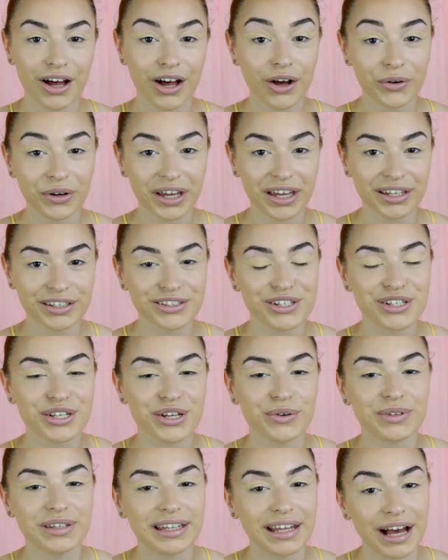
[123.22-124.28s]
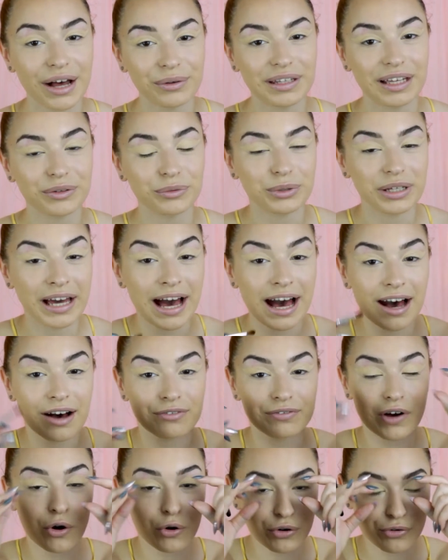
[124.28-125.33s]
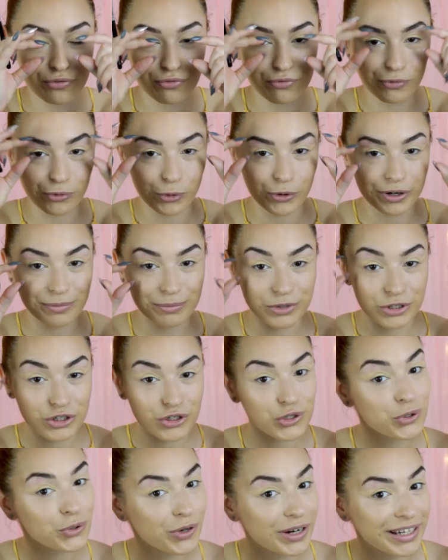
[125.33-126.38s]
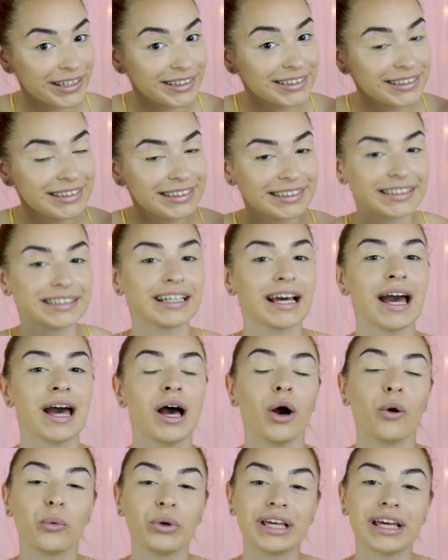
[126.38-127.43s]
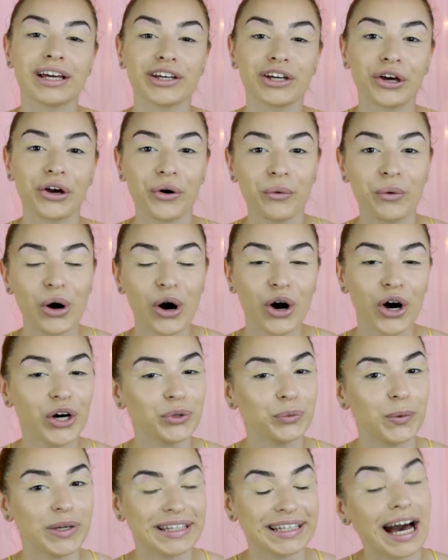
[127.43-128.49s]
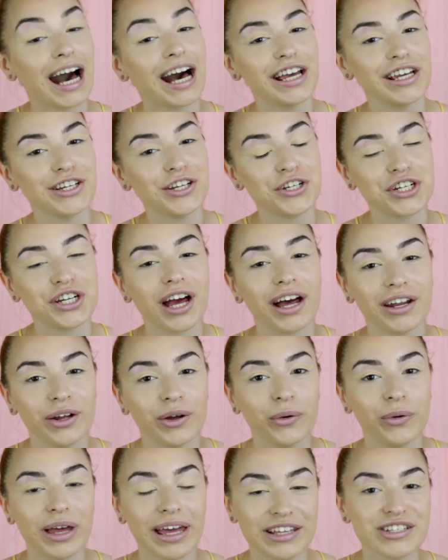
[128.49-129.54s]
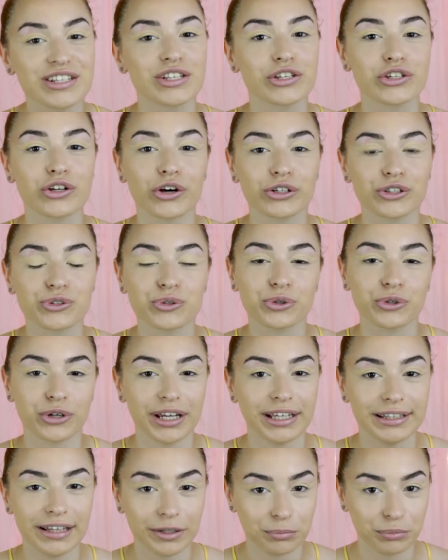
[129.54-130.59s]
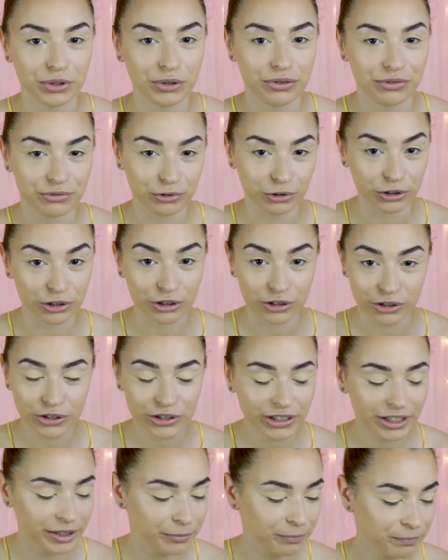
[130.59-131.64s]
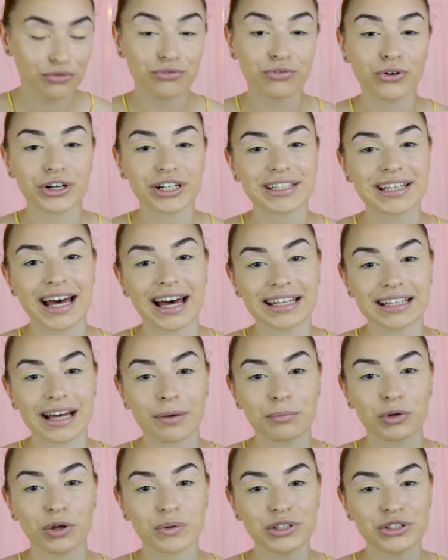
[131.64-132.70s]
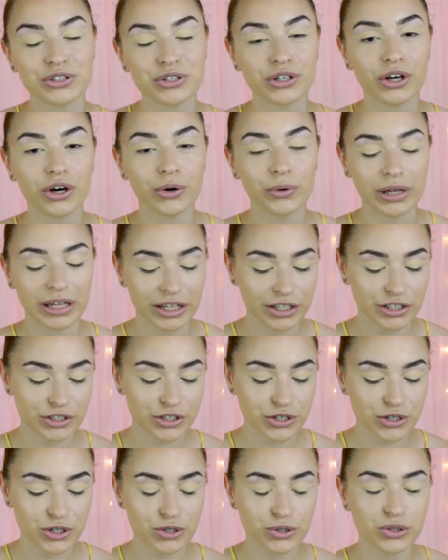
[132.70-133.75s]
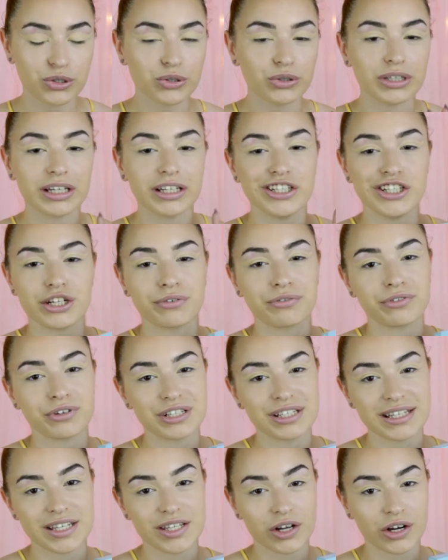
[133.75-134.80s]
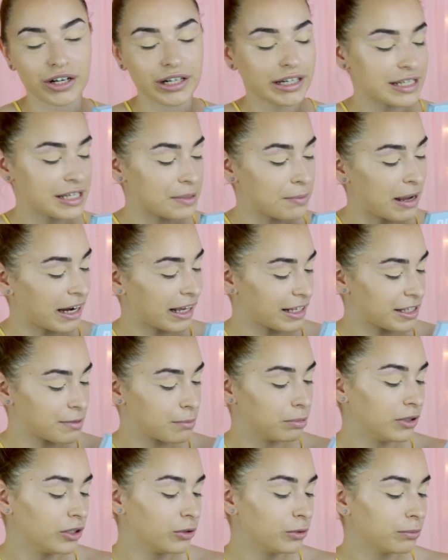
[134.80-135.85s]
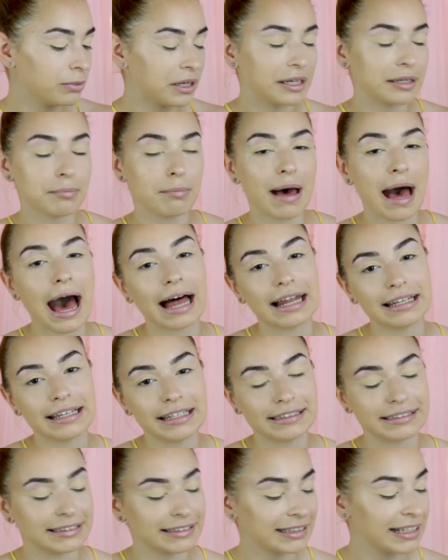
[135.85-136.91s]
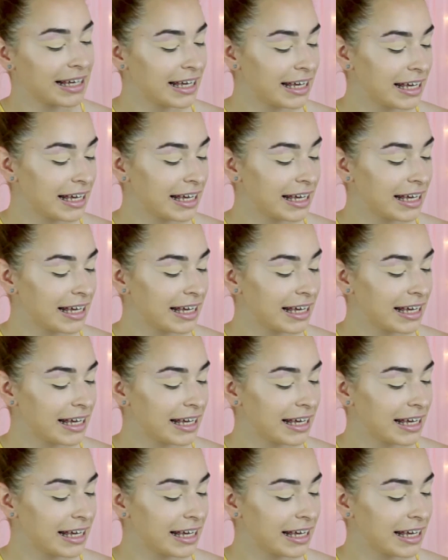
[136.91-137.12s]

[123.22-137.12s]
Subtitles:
Okay, so now that we have our form traced, we can go on with eyeshadow and start to create that beautiful look. For that, I'm going to go into the Jeffree Star Cosmetics Blue Blood palette